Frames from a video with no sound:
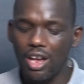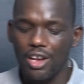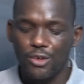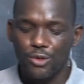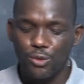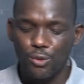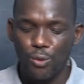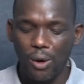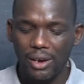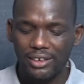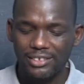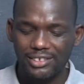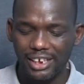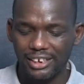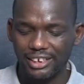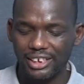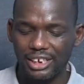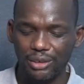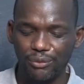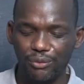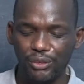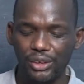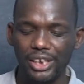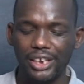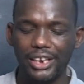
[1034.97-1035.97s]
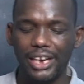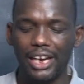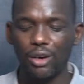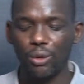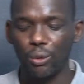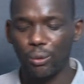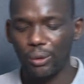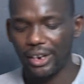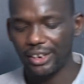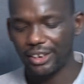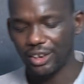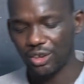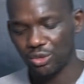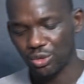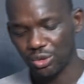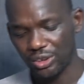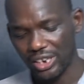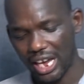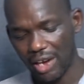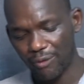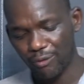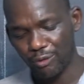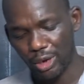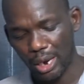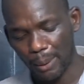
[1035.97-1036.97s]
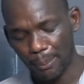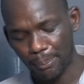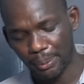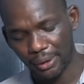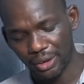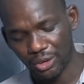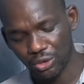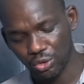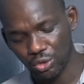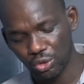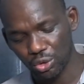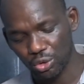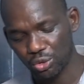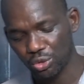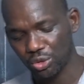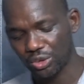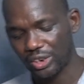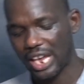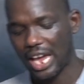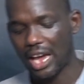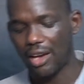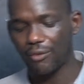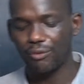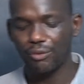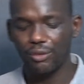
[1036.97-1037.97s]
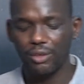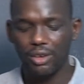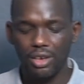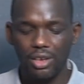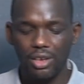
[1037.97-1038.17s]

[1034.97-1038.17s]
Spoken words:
your scientific calculator, you should have your pencil, you should have